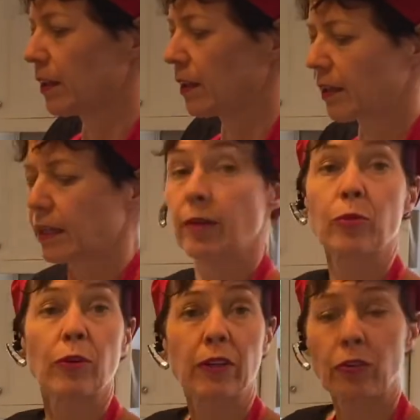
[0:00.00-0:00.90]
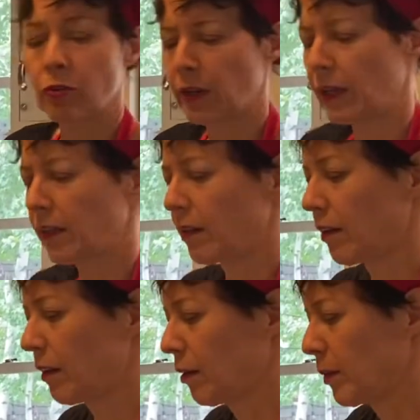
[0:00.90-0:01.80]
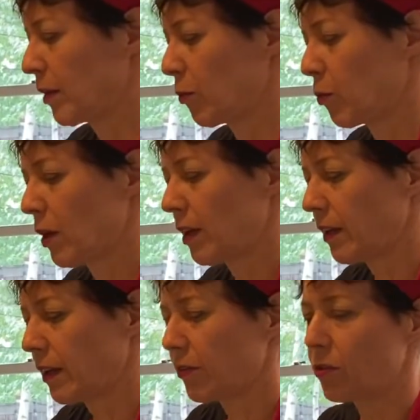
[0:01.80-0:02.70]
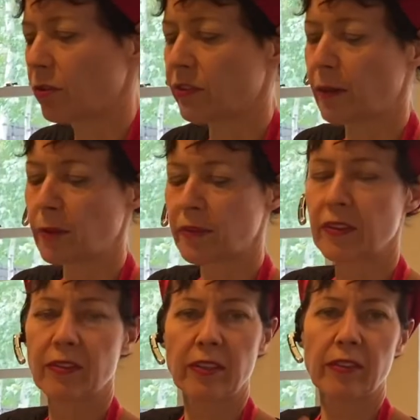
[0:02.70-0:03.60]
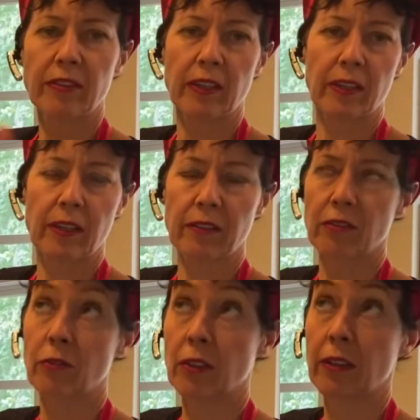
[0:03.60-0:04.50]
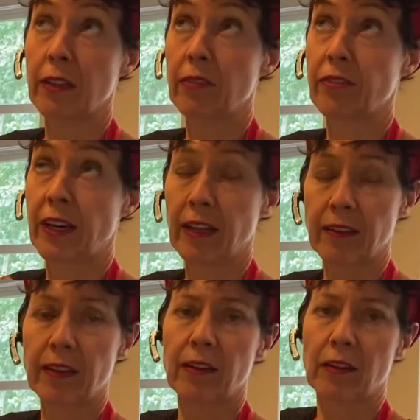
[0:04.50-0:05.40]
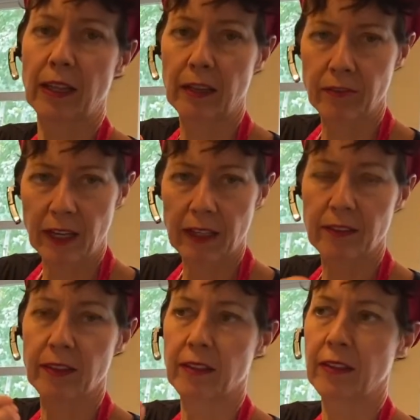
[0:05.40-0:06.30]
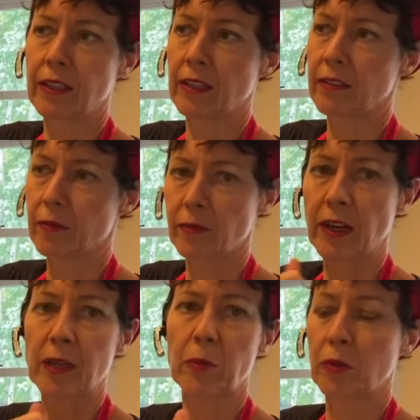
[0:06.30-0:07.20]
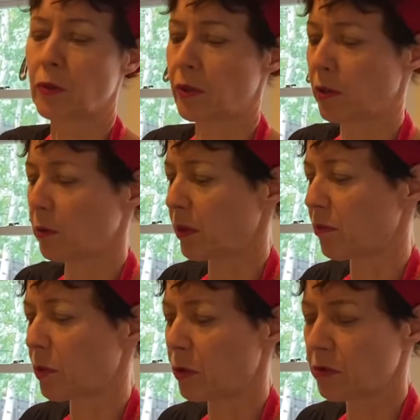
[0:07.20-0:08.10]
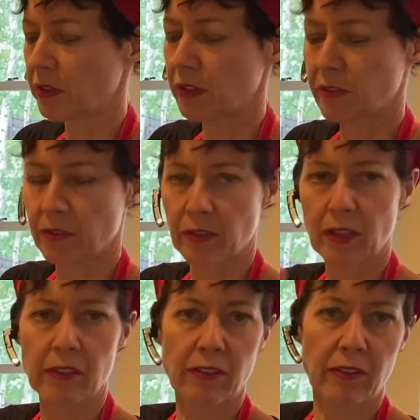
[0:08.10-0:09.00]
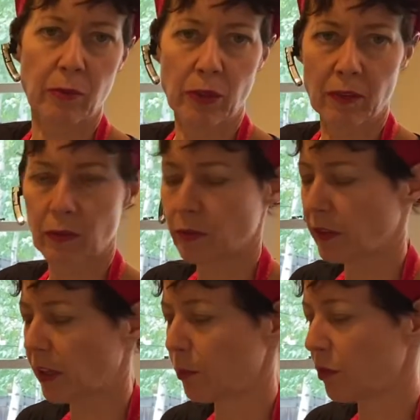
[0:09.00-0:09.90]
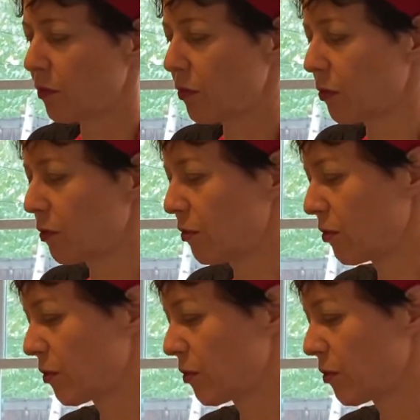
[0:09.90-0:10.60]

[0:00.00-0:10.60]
I am going to add a little bit of walnuts. So some of these things, they're not strictly fat, they are like fat and some fiber and a little bit of protein. So nuts is one of those hybrid foods.